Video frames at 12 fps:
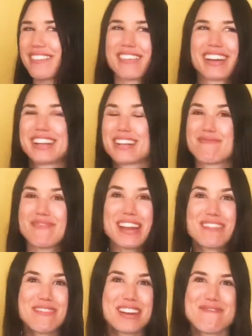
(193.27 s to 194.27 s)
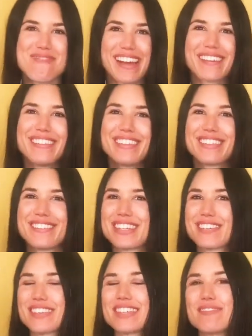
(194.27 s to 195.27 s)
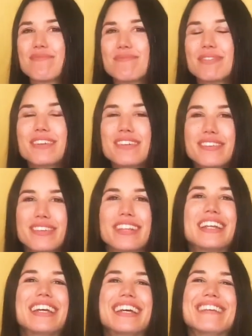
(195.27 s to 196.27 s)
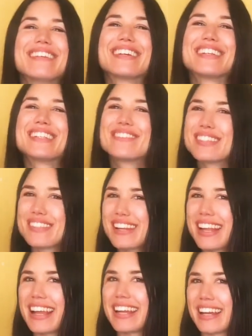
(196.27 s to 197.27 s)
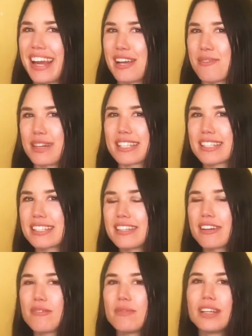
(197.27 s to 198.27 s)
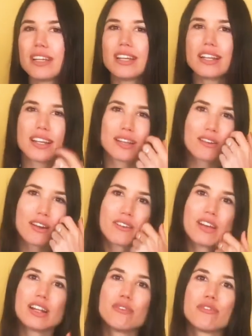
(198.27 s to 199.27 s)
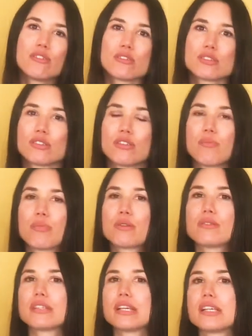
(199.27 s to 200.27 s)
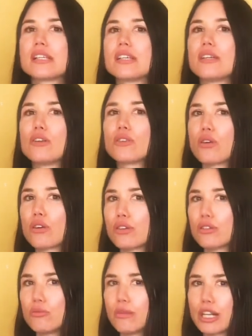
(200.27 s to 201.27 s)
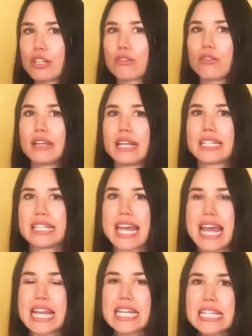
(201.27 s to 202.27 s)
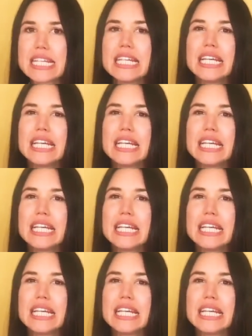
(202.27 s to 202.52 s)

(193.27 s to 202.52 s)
We were eating many mangoes, which was beautiful, because it was not like in the ayahuasca ceremony that you are really focused on your process and not talking too much, only at the end.